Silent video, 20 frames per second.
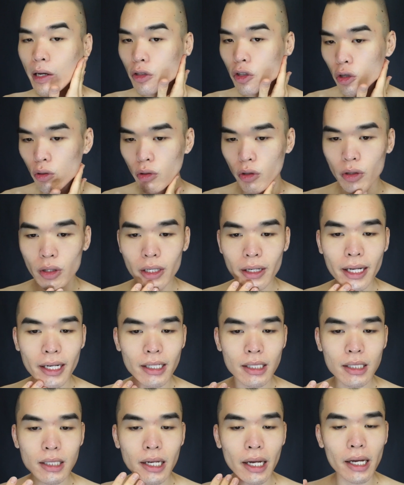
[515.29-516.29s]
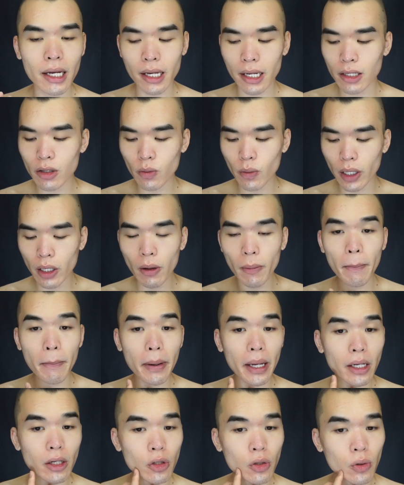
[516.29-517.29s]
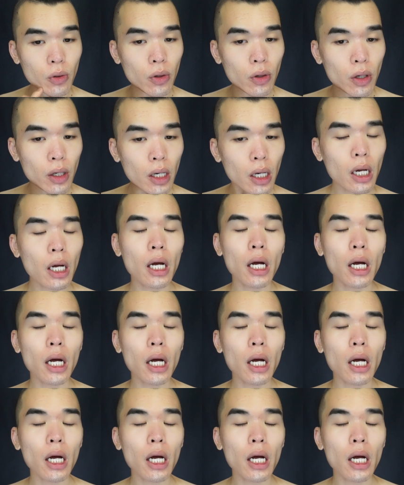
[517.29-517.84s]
toner the next day as well, make sure